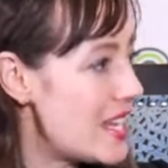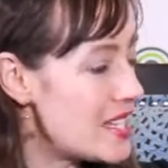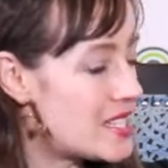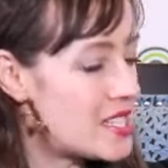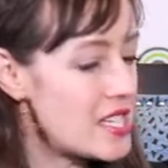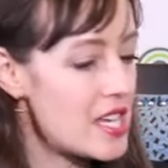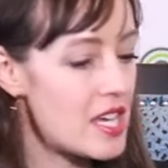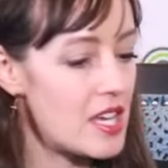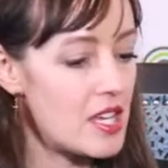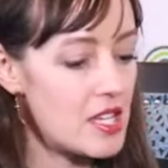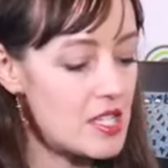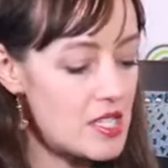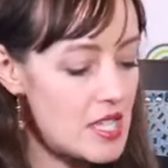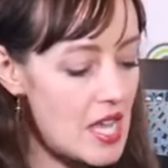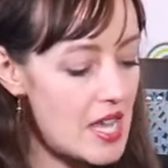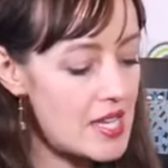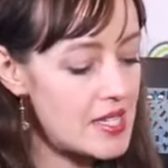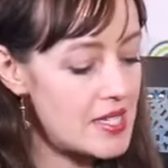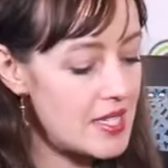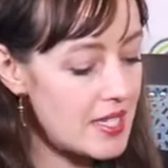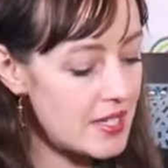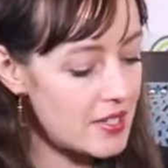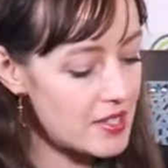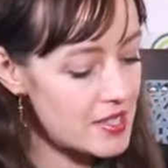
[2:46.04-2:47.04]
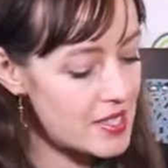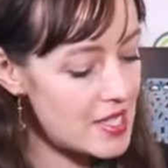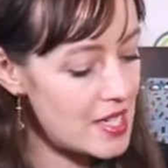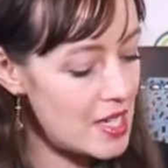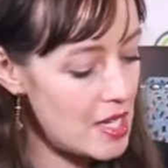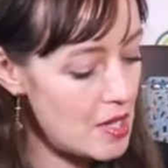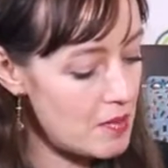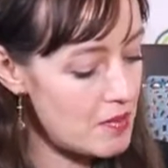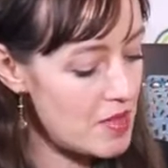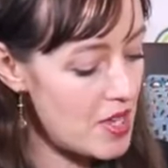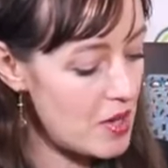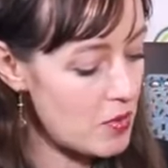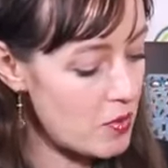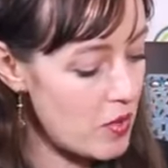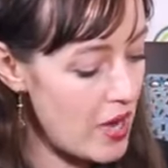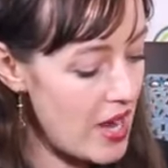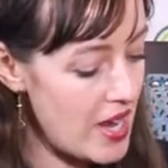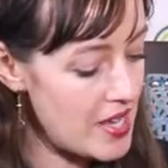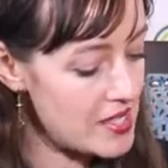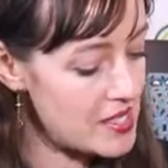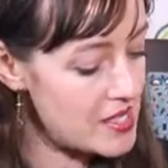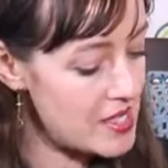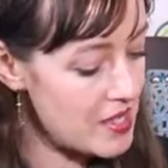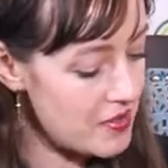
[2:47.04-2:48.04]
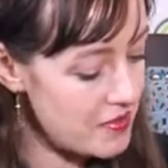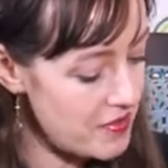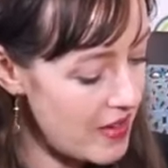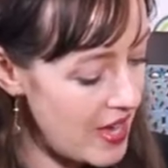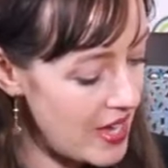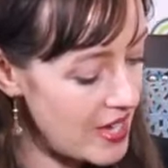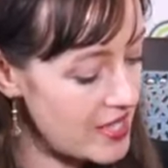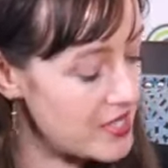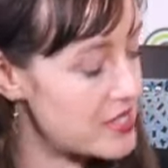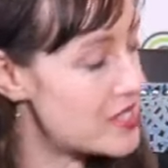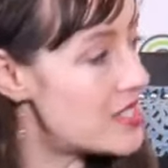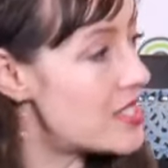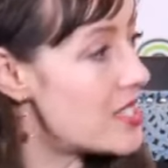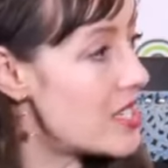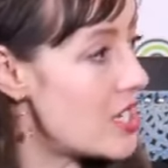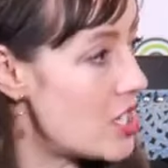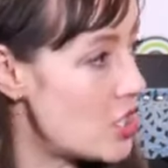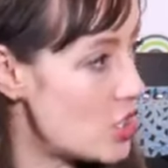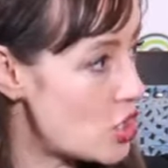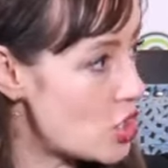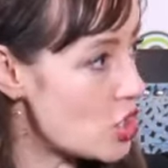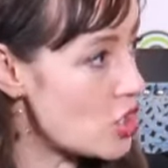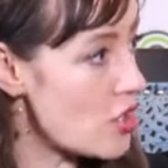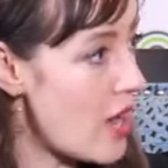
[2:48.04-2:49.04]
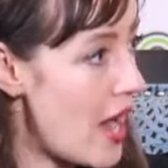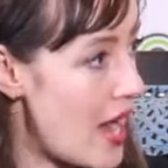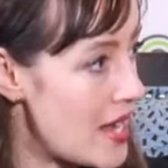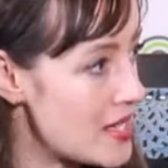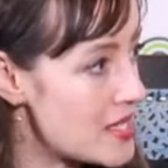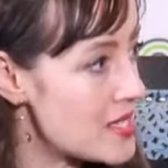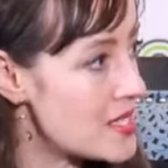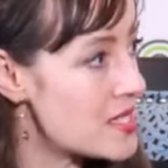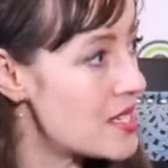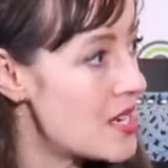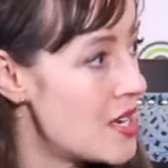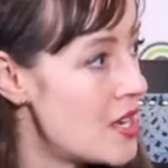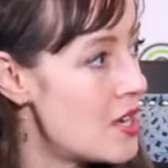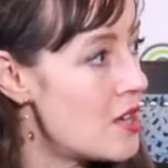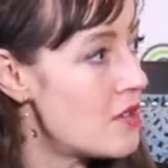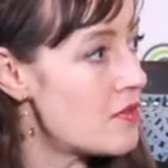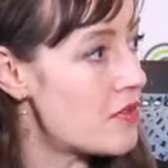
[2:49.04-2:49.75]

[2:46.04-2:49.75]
It's a, a deal team that raised the funds in trust